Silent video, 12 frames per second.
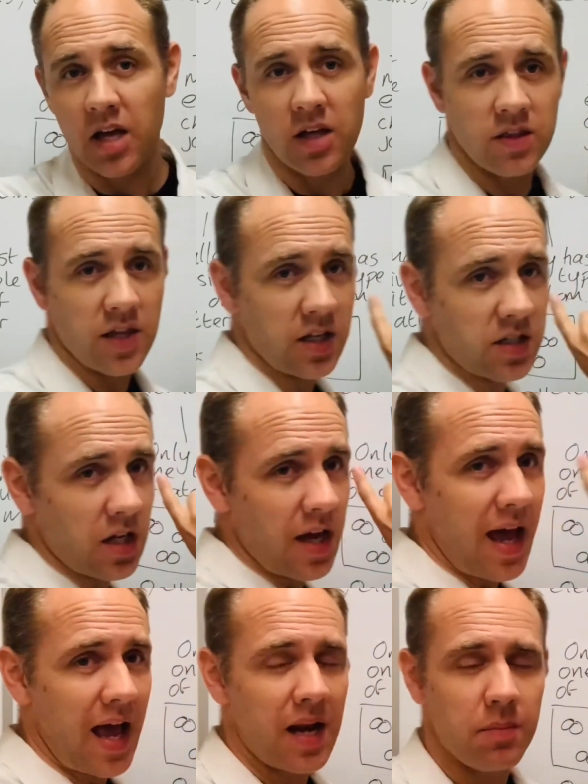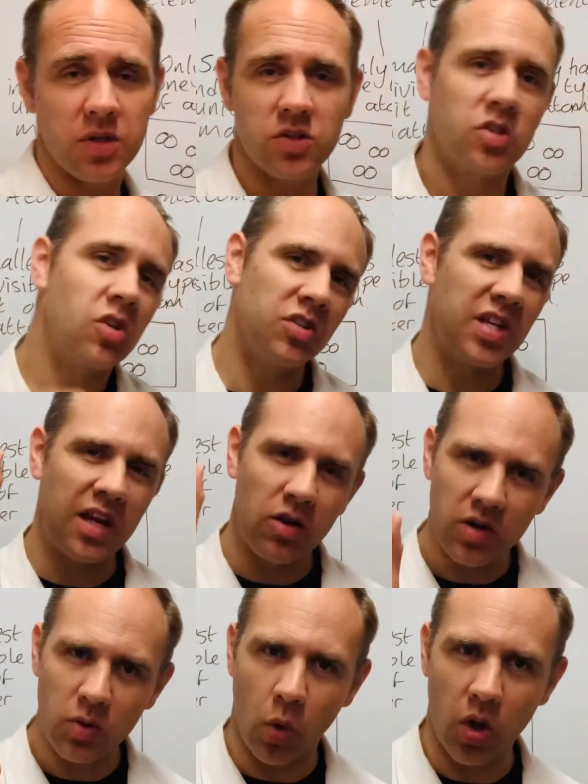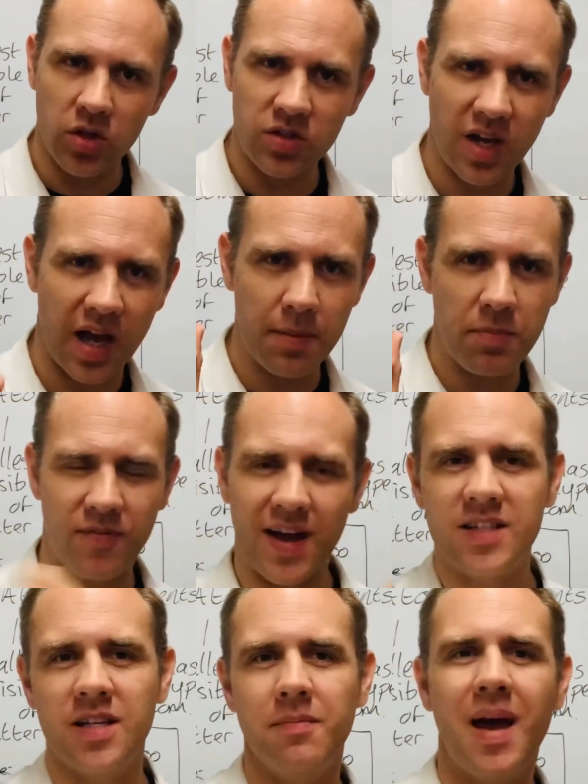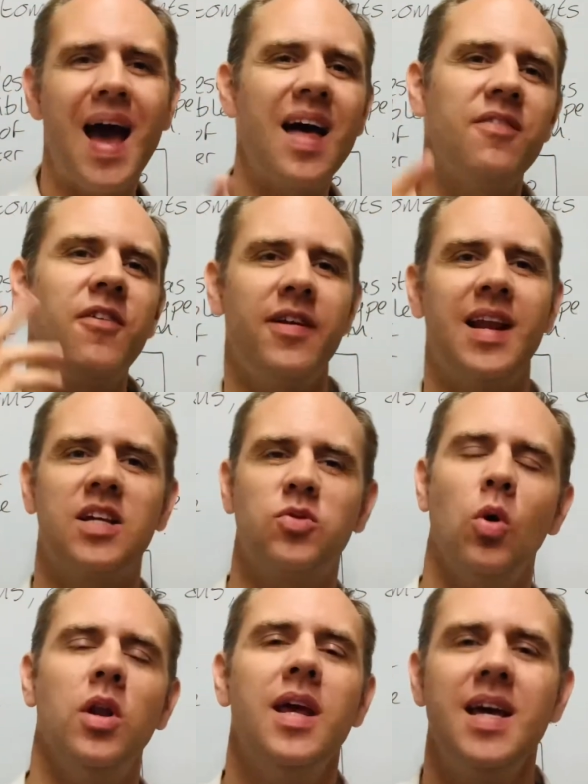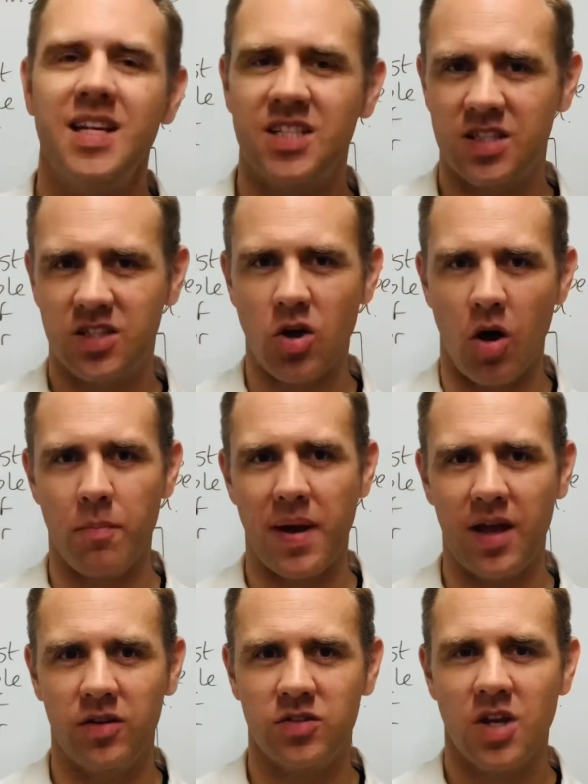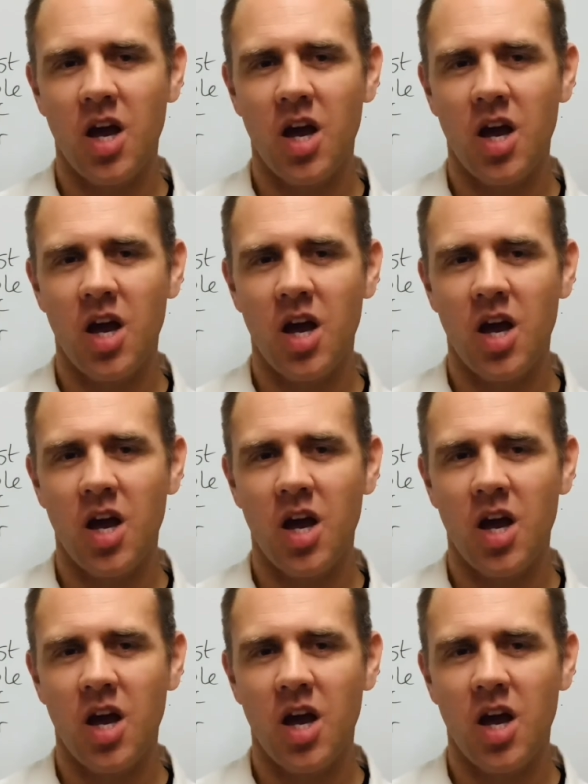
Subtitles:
that elements contain only one type of atom, and the very last one is compounds,